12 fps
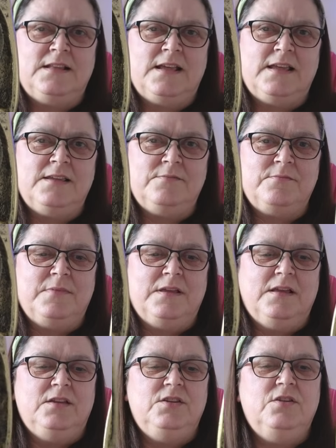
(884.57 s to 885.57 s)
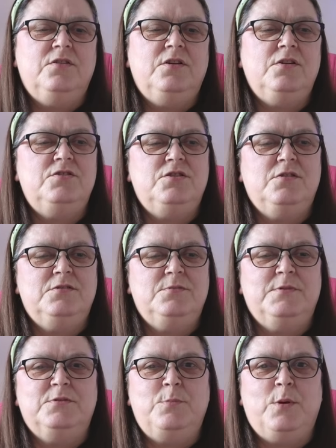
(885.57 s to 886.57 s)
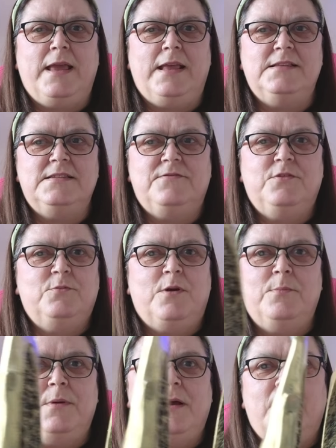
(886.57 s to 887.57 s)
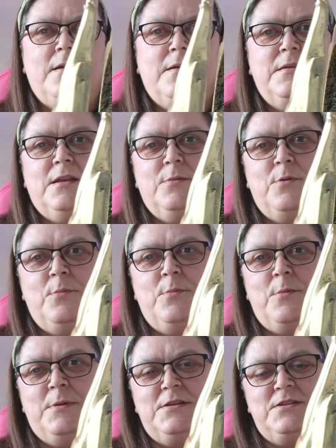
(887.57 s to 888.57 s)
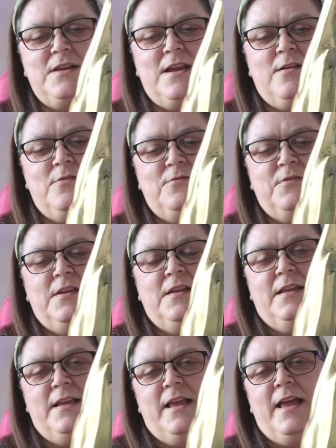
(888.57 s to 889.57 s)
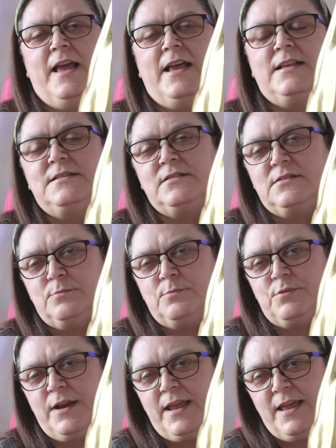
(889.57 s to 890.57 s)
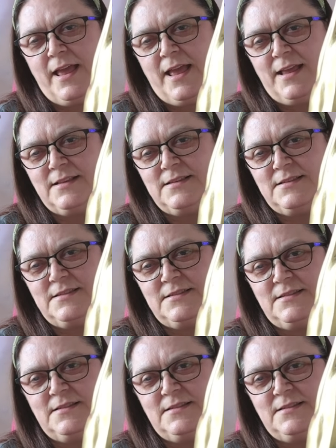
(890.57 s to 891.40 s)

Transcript: are they? You could use them as bookends if you want, but I'm going to put them on my shelf as little prayer hands.